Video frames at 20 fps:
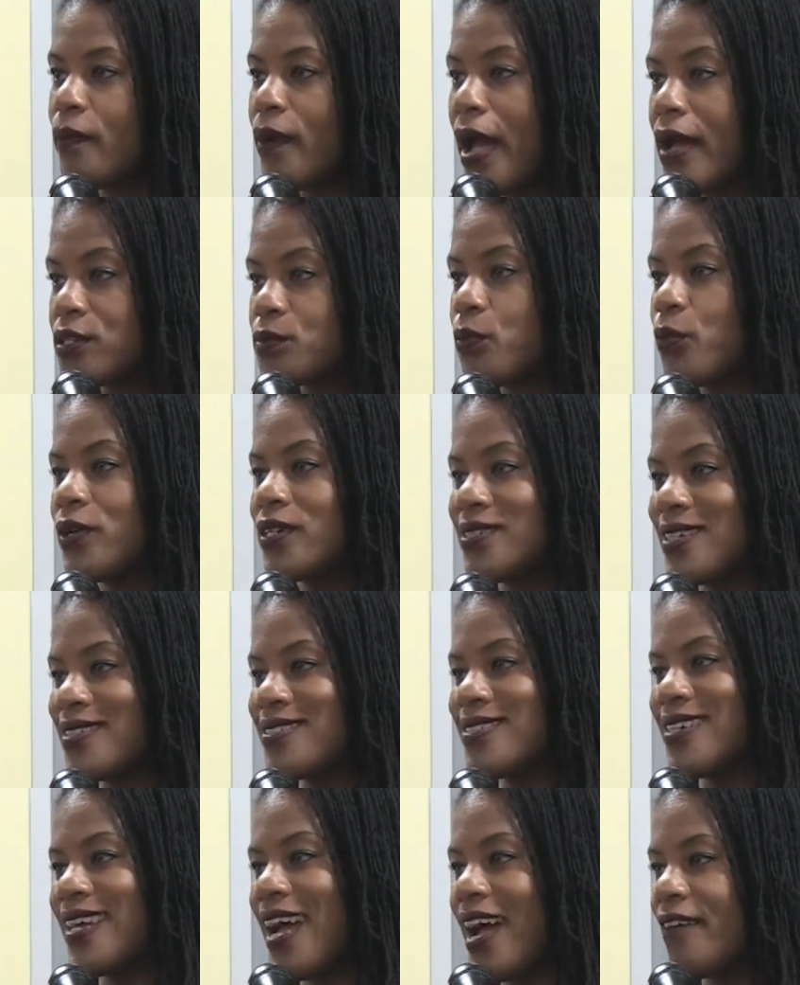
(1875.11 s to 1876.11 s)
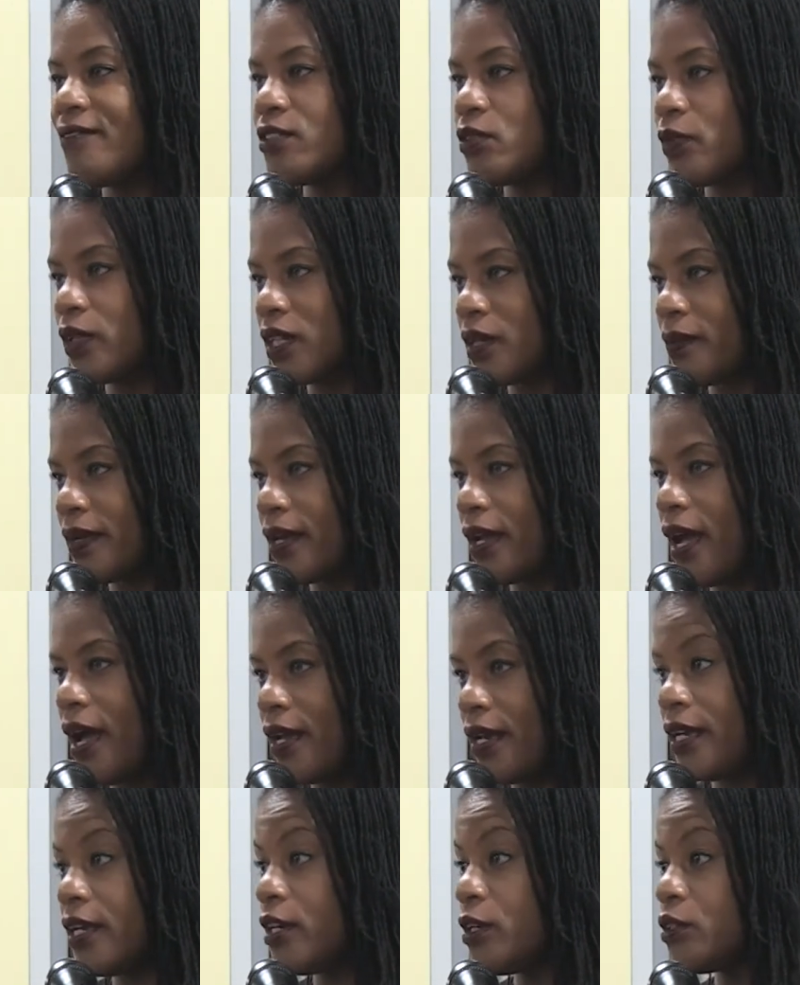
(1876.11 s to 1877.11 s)
Massport doesn't have to really be
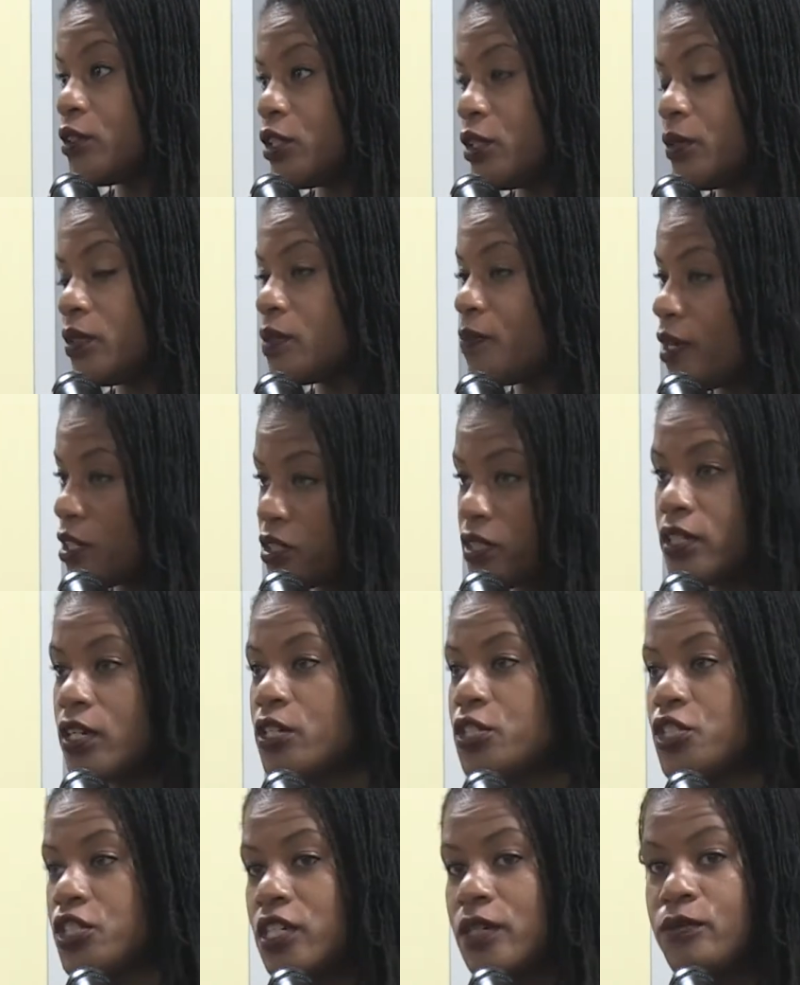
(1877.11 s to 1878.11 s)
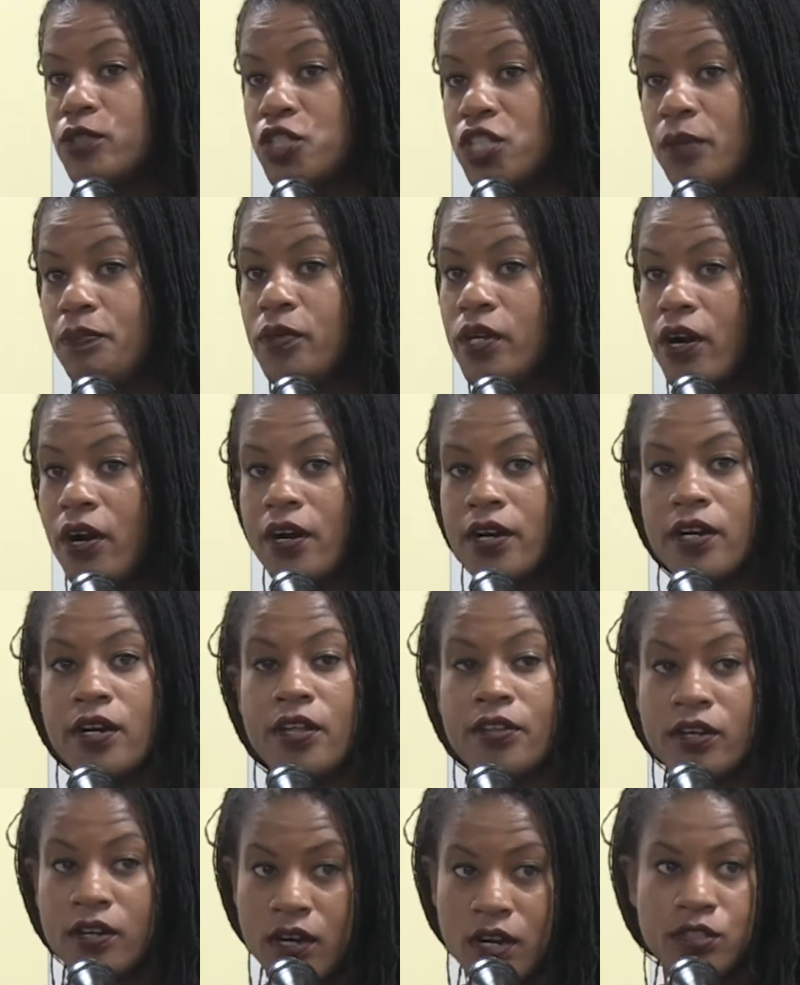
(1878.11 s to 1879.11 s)
adhered to, especially in our shipyard,
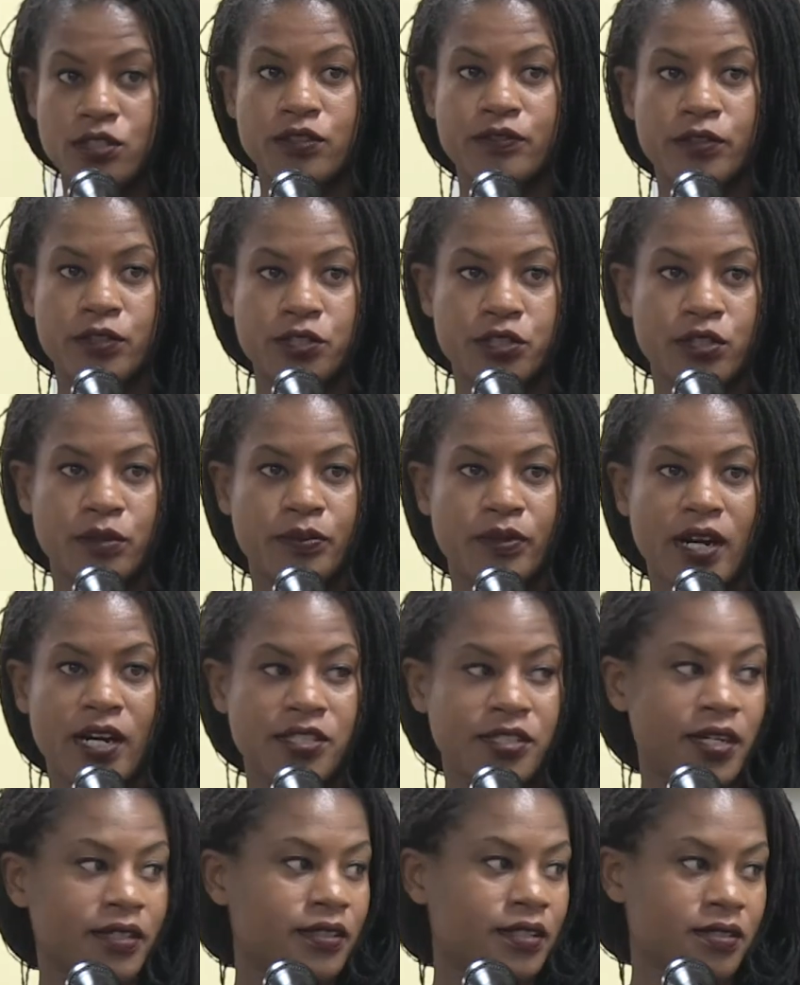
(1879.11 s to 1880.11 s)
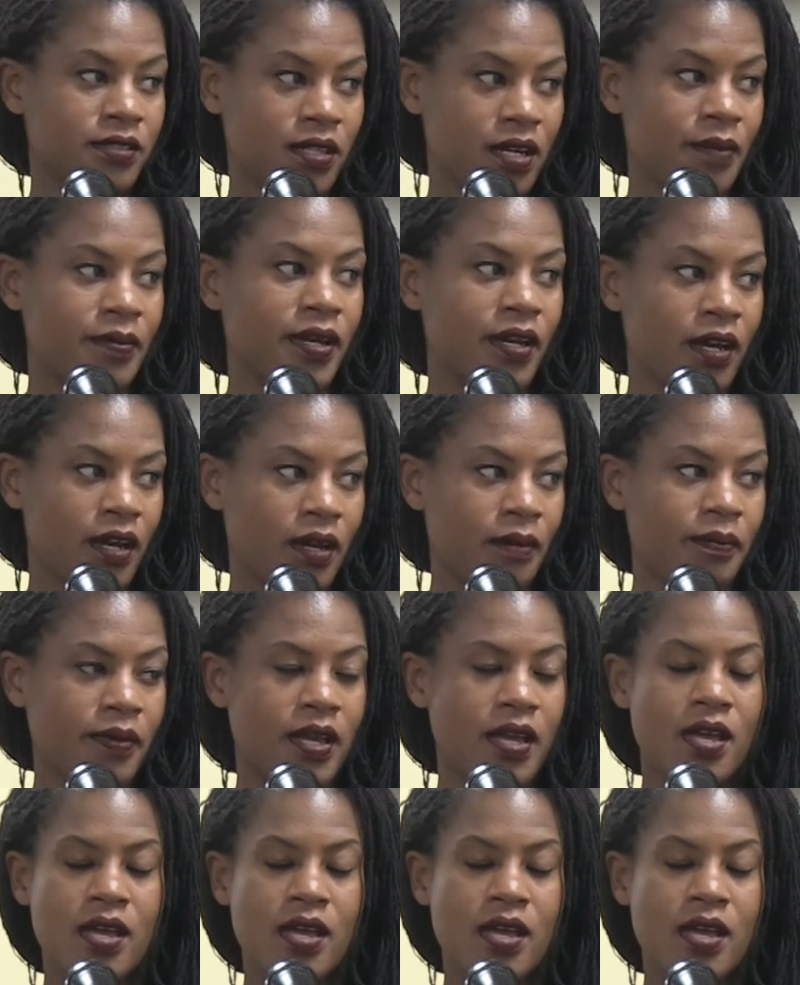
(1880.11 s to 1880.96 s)
another controversial project that's coming up.